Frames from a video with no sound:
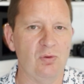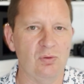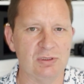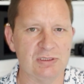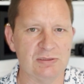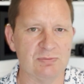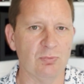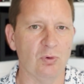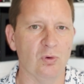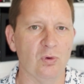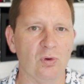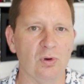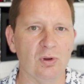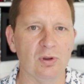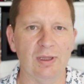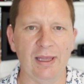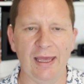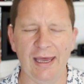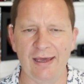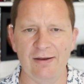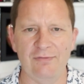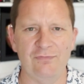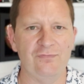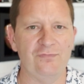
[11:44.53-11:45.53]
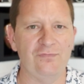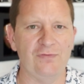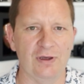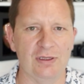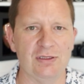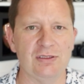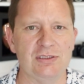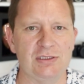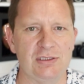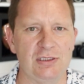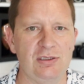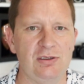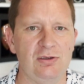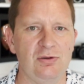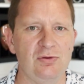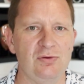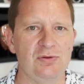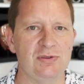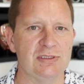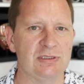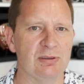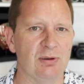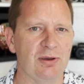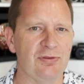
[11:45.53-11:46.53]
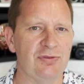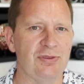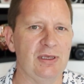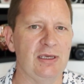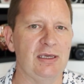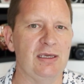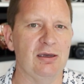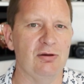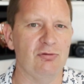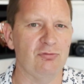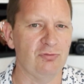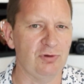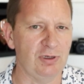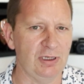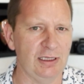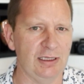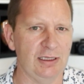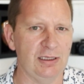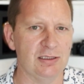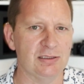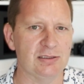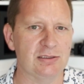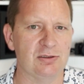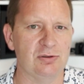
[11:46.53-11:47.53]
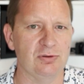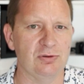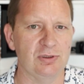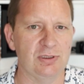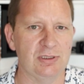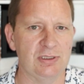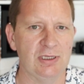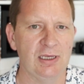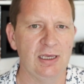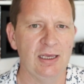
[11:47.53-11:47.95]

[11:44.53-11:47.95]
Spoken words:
small and fun to use, so I think it really is good.